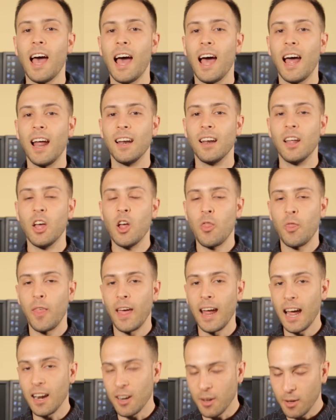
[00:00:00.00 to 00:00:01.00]
And
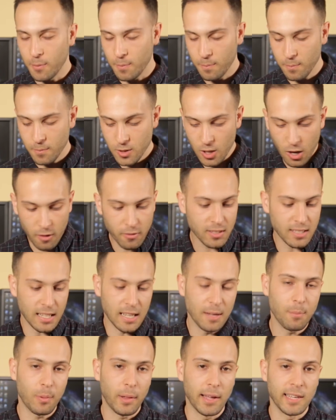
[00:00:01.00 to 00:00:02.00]
they had a service
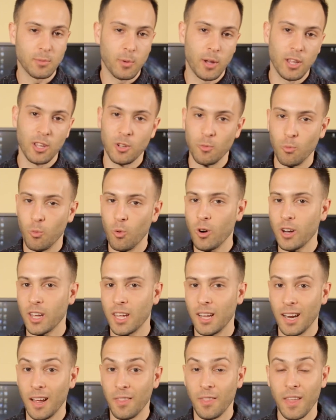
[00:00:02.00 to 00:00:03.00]
in place where you could walk
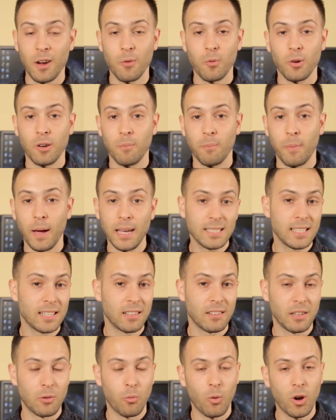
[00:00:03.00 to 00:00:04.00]
in and they would
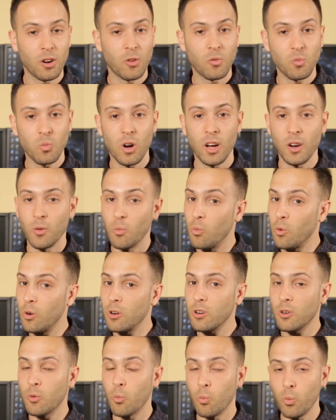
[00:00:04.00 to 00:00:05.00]
basically one on one
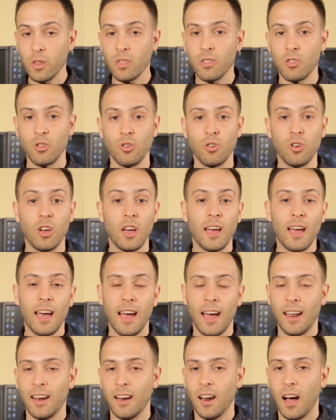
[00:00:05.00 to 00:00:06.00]
walk with you
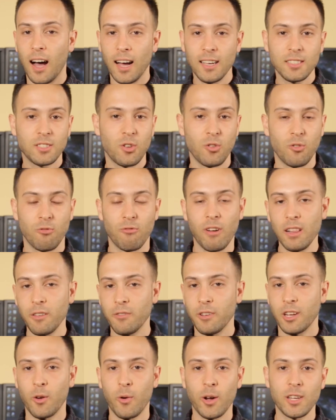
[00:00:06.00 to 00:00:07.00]
and ask you
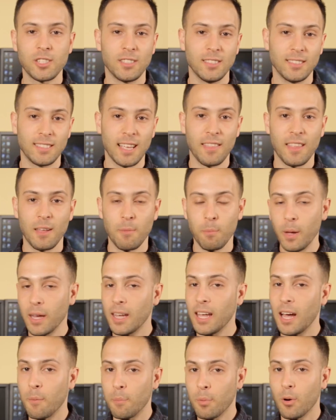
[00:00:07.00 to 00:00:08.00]
relevant questions and then
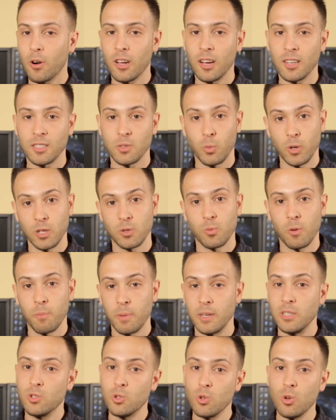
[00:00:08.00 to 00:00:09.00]
pick out products which would
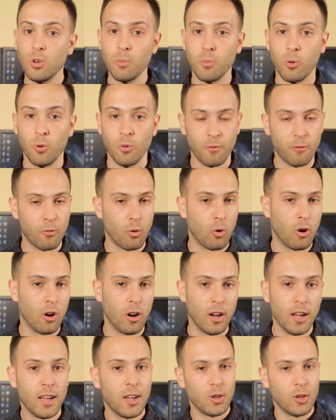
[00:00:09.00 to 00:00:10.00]
be suitable
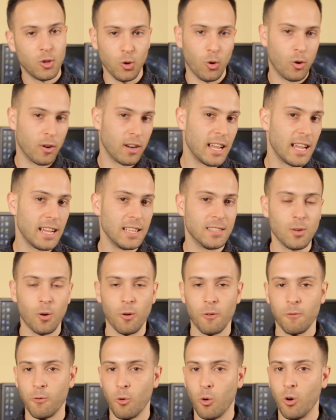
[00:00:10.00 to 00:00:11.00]
for your needs
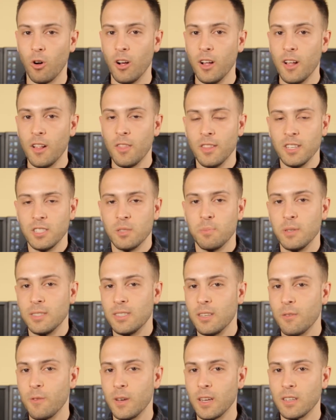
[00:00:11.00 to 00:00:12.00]
or for the
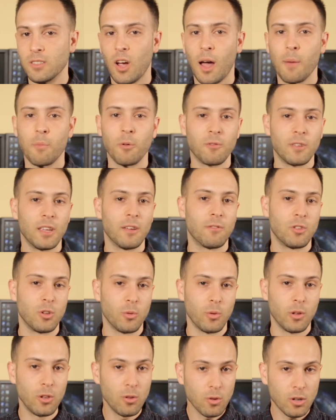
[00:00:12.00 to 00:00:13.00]
specific type of gift
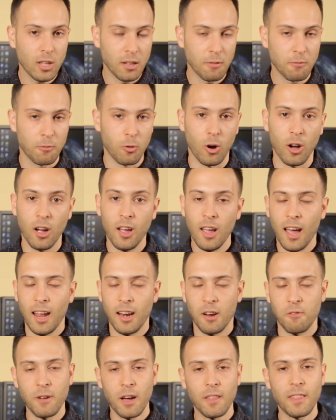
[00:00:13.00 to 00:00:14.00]
you were looking for.
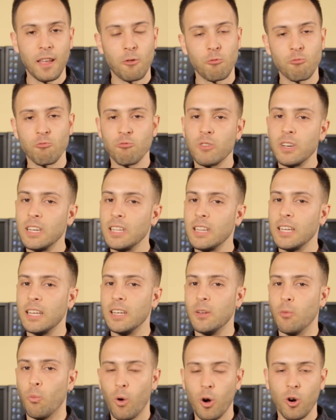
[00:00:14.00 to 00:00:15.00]
And I found that
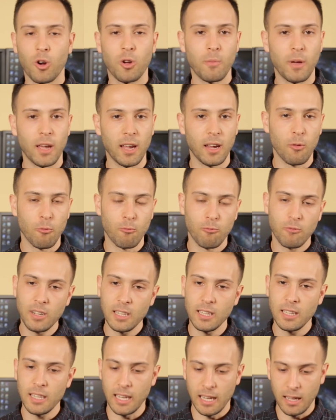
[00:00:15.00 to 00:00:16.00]
really welcoming,
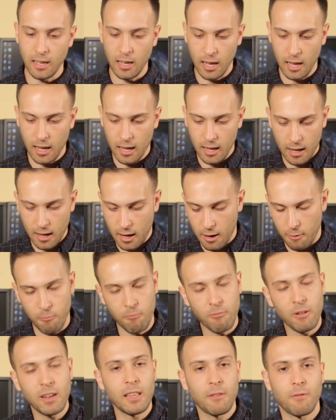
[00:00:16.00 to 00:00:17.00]
really a
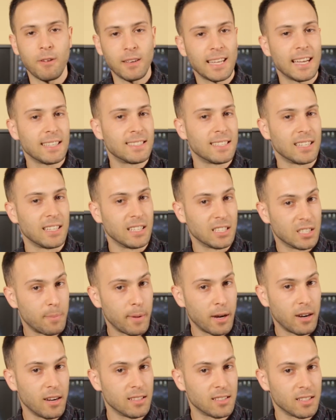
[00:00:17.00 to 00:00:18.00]
really fantastic
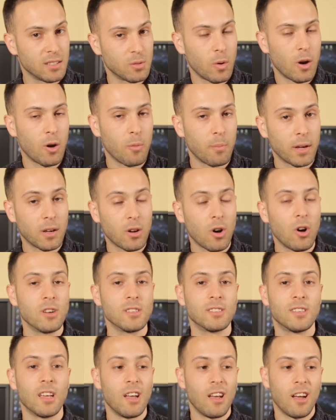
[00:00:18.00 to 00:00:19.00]
experience as well
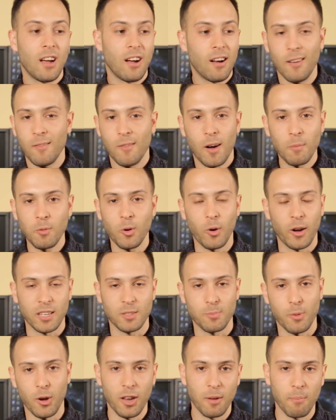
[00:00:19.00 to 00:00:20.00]
because I'm no
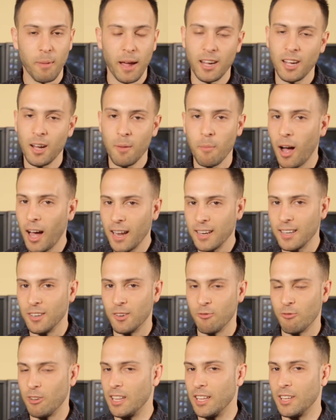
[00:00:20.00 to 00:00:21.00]
expert in makeup, I
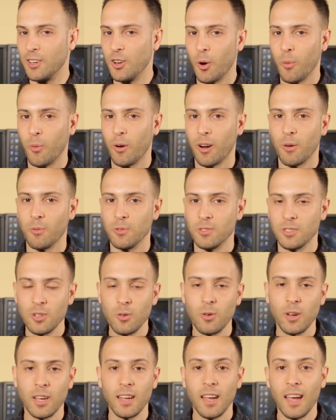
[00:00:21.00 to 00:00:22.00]
didn't really know what I was
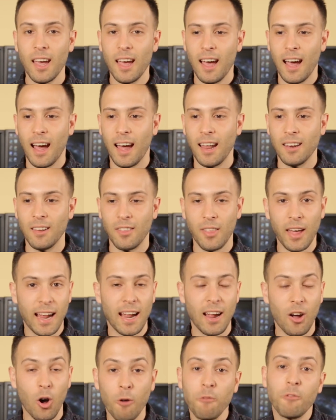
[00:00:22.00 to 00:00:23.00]
doing, and
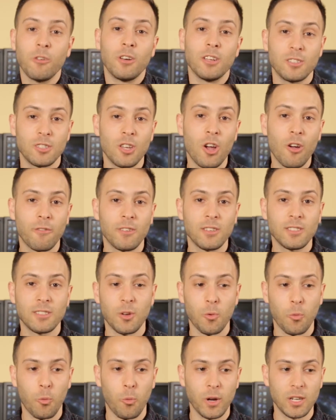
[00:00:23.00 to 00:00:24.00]
they offered a
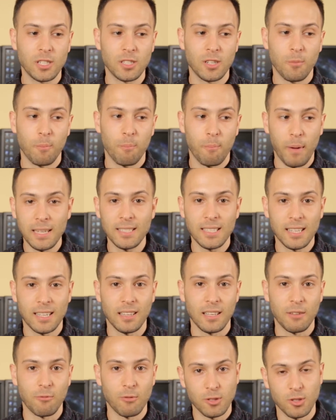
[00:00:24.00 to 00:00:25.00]
service which
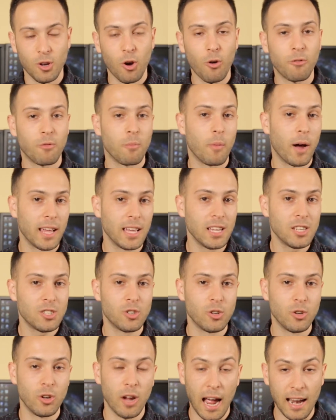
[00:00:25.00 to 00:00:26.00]
basically resolved my
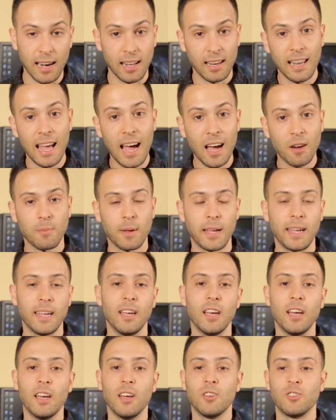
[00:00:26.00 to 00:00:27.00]
issue and allowed
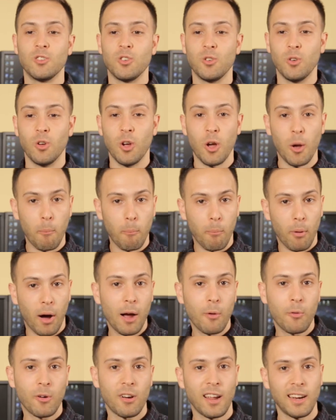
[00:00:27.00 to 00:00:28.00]
me to
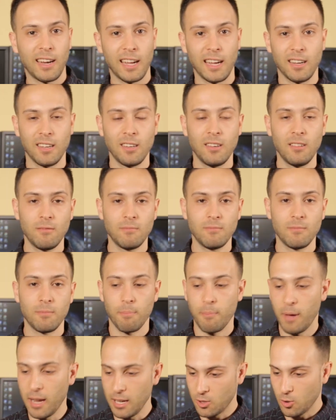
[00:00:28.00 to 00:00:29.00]
buy what I needed,
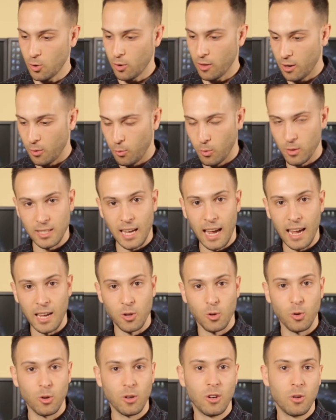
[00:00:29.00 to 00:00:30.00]
make sure that it was a
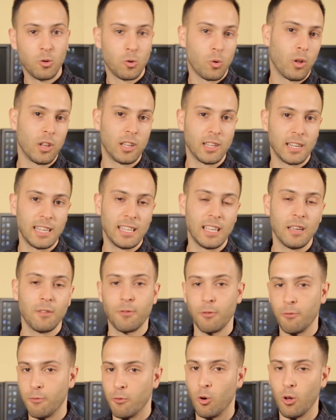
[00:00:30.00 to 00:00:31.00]
good quality
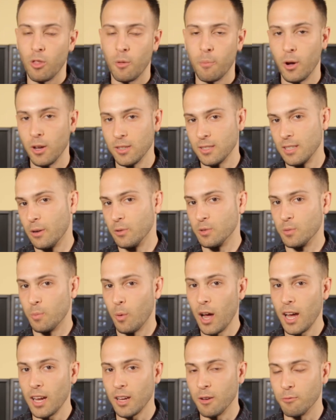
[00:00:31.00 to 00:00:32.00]
gift for the person I was
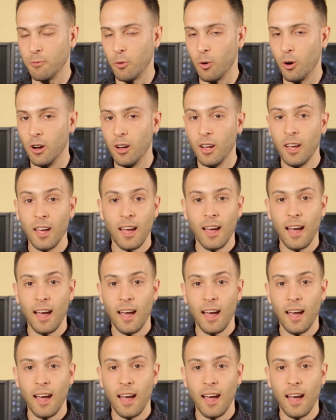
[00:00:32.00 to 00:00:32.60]
buying it for,